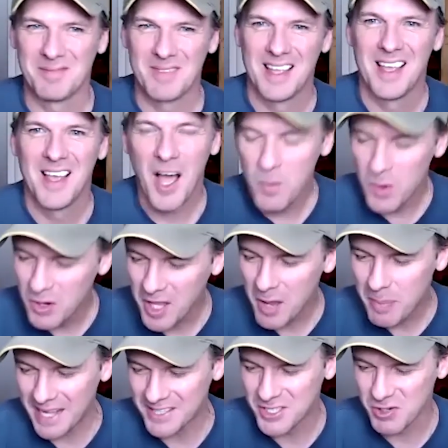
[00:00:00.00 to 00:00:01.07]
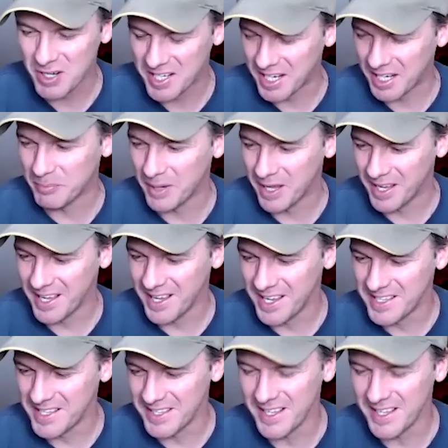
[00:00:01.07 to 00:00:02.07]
I will go back to drinking, but I'm